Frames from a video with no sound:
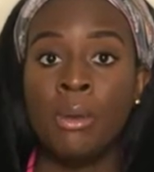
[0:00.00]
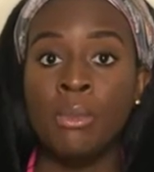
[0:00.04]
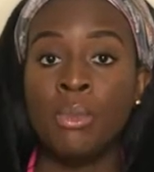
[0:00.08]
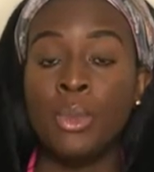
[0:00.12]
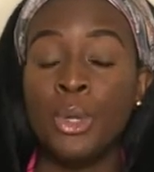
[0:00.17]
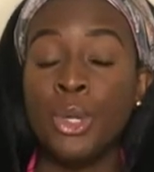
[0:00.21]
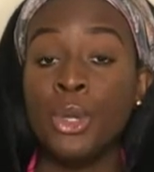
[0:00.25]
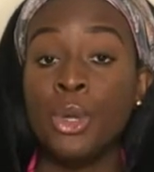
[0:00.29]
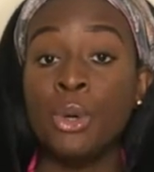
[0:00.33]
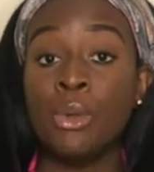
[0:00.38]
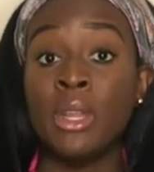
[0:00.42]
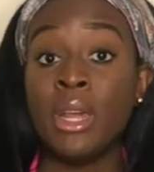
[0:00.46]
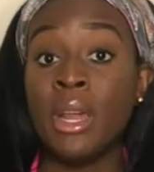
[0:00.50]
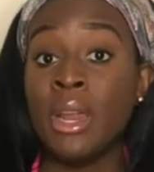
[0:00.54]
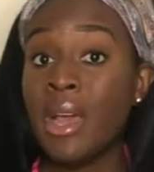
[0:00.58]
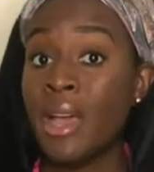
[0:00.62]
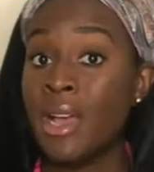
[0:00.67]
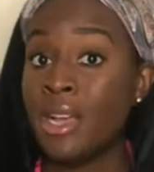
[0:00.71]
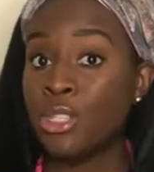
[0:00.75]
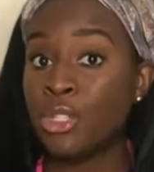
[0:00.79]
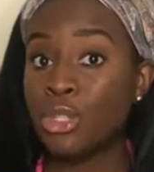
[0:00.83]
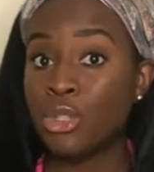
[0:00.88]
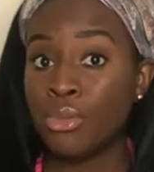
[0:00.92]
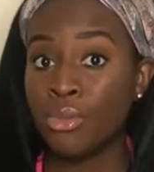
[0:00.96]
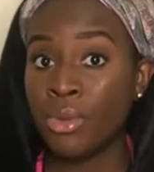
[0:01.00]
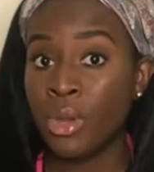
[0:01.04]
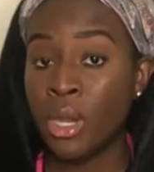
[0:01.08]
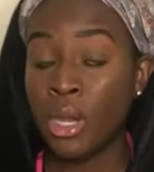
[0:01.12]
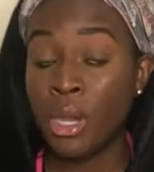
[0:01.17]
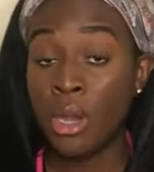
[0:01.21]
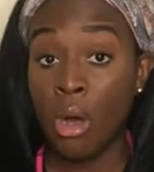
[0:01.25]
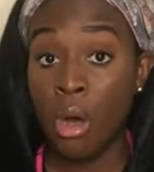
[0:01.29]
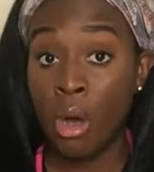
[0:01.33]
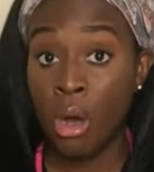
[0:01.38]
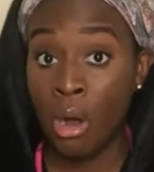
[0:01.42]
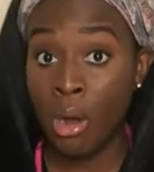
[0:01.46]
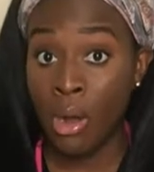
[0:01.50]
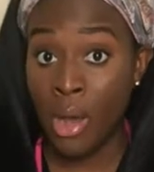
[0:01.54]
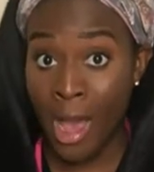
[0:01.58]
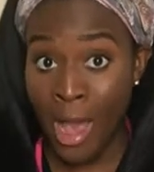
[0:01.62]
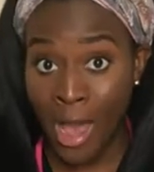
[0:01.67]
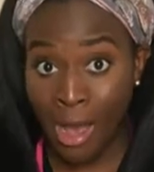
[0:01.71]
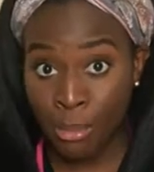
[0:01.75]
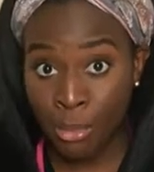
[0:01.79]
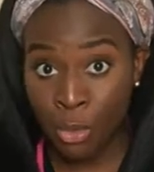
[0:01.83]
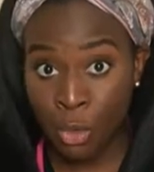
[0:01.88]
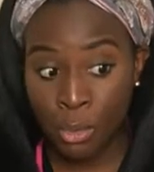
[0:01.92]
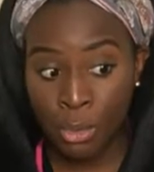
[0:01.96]
We know that S3 are
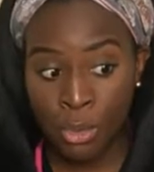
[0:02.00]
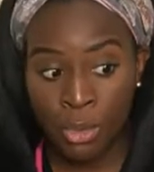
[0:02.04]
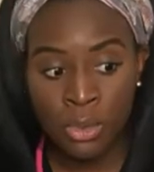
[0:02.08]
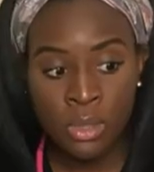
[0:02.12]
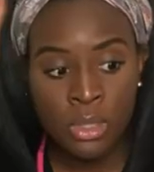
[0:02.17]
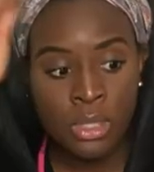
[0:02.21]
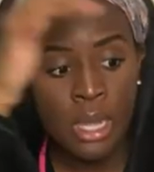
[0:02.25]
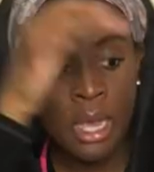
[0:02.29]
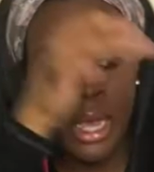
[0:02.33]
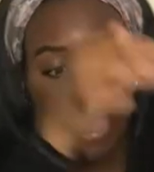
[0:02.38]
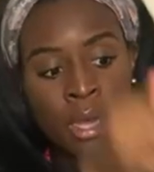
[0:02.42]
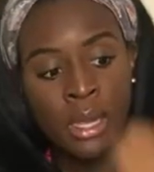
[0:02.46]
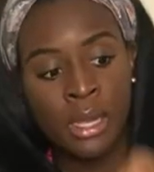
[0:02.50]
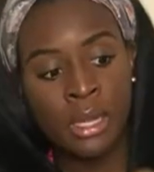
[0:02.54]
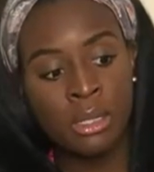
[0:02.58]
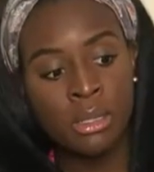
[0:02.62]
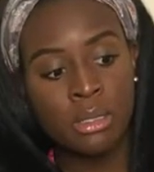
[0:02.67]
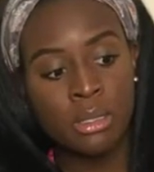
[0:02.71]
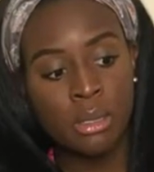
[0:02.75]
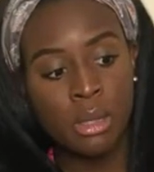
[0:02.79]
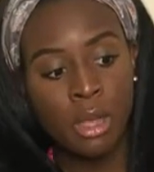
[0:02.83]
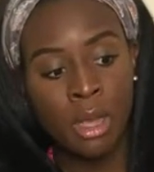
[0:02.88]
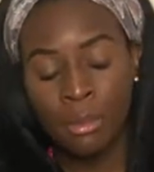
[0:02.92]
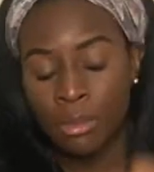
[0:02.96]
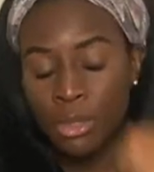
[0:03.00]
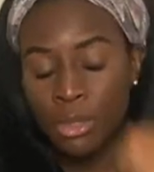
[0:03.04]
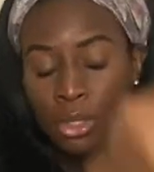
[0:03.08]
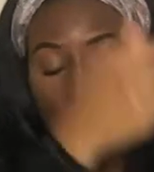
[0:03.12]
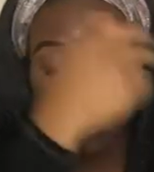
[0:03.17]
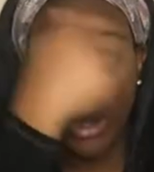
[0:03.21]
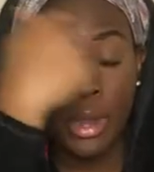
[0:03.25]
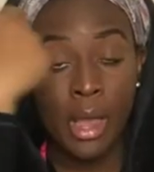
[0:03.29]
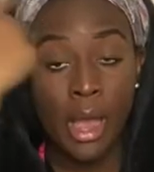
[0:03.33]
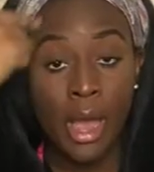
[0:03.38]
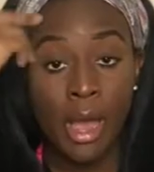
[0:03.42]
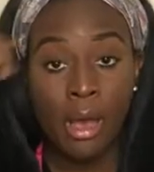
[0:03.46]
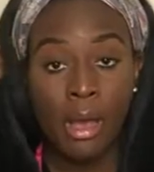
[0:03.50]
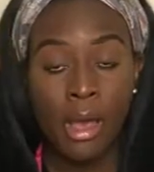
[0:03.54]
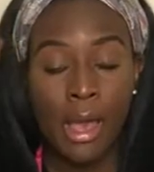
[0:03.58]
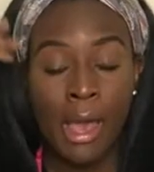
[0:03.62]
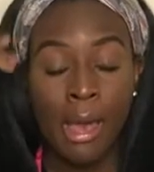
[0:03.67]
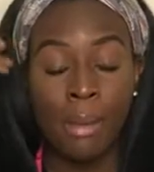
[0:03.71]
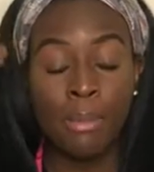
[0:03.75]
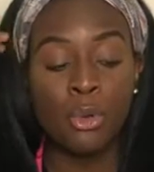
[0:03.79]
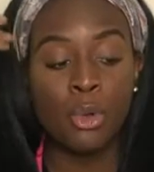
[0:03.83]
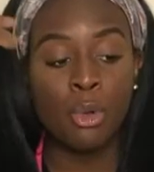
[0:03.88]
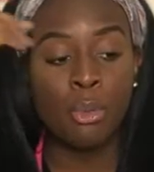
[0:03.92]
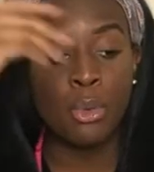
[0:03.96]
abnormal signs.
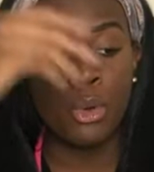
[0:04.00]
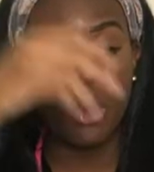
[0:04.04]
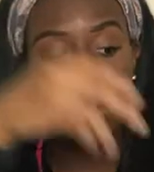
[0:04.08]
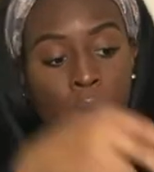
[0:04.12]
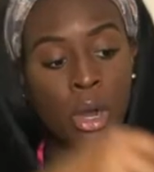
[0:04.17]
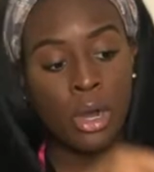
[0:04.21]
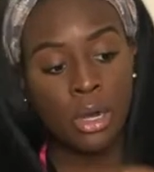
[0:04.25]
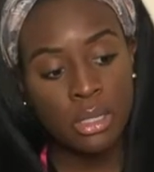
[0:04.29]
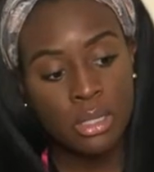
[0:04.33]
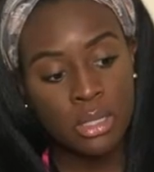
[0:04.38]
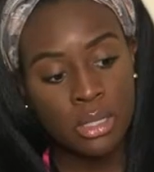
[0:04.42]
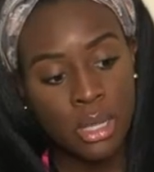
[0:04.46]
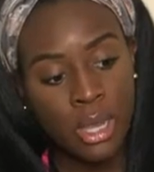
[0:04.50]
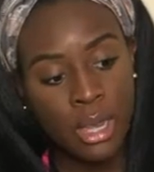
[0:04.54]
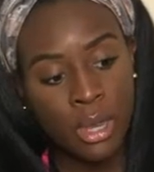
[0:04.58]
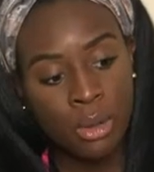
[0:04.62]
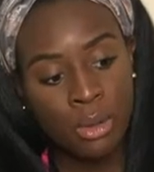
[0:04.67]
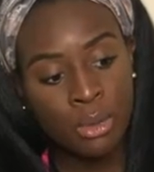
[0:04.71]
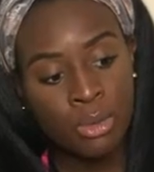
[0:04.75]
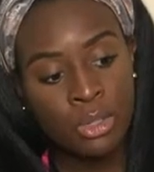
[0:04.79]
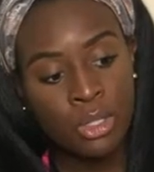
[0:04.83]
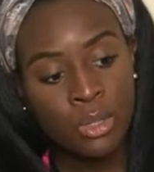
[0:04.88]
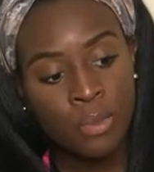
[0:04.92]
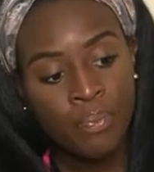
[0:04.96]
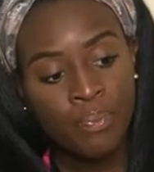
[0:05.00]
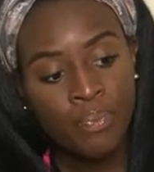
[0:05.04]
Abnormal heart sounds.